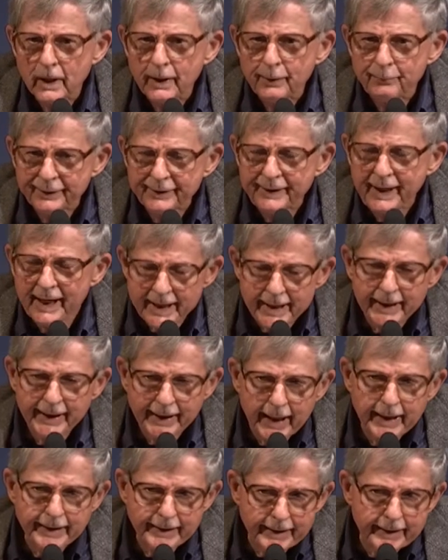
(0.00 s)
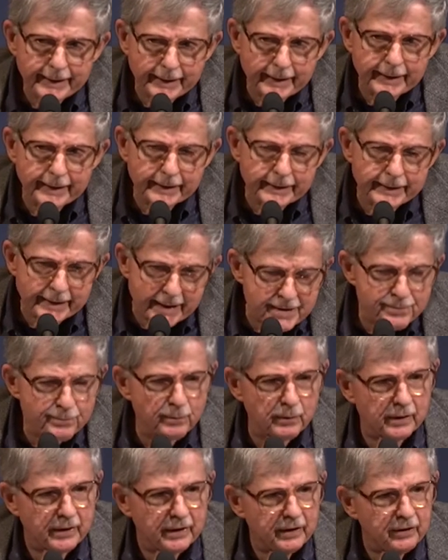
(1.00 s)
But then again, he didn't
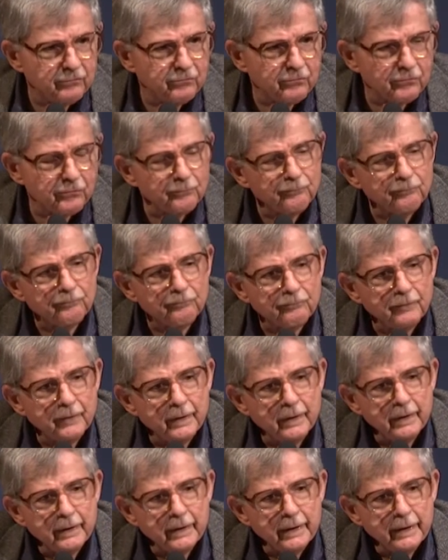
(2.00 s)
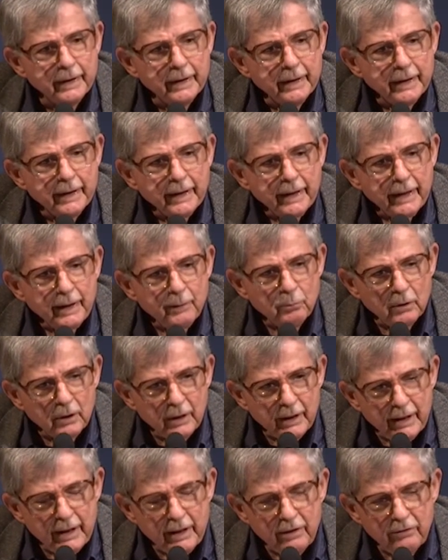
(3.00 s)
disbelieve. He
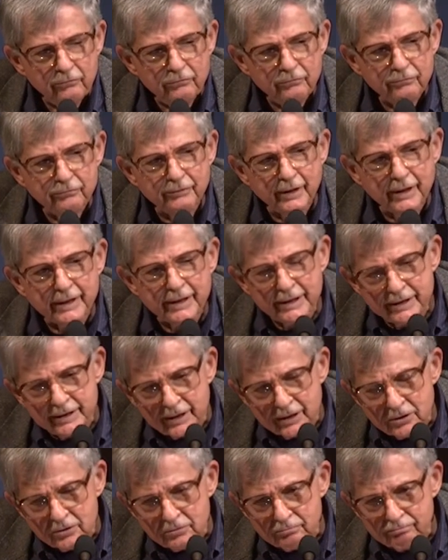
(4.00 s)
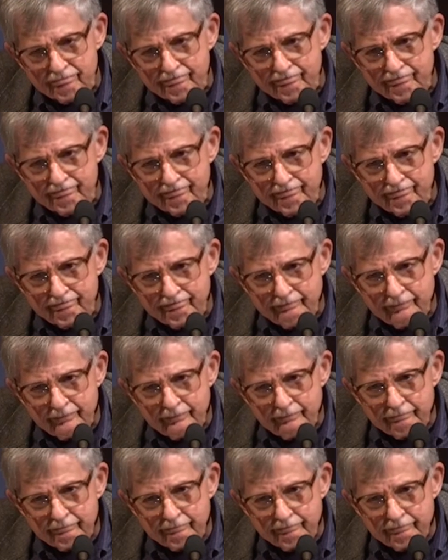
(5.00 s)
believed and he didn't.
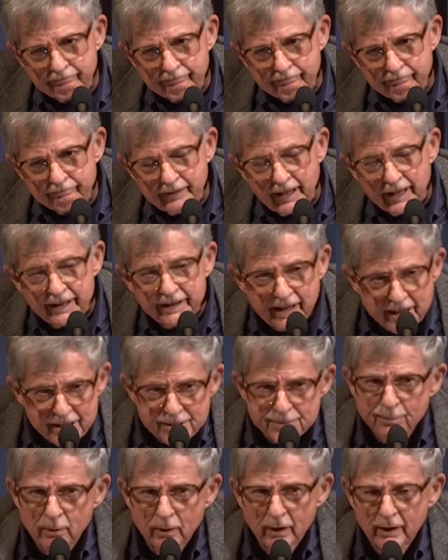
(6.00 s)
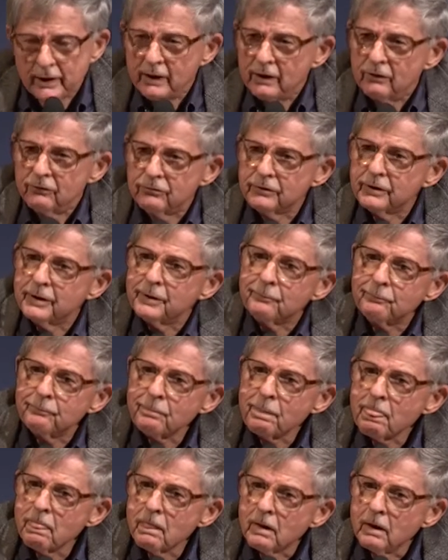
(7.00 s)
He disbelieved
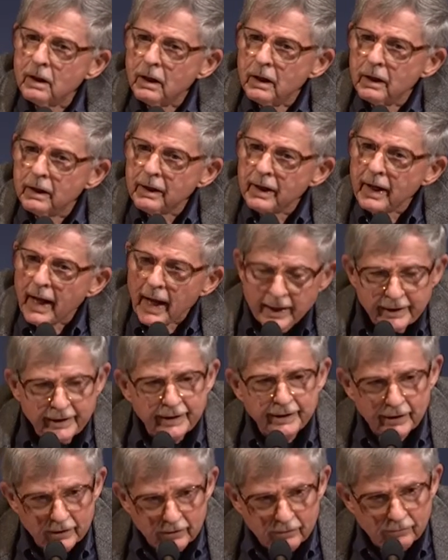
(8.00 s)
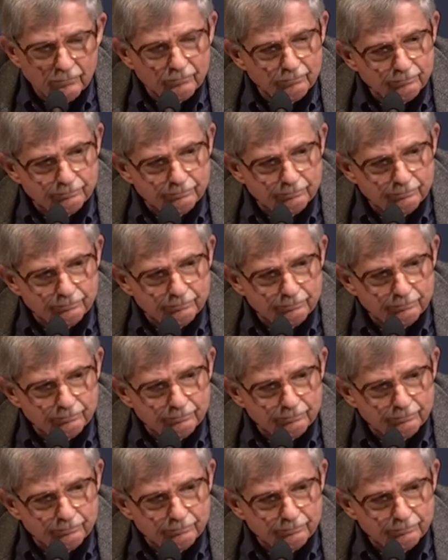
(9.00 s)
and he didn't.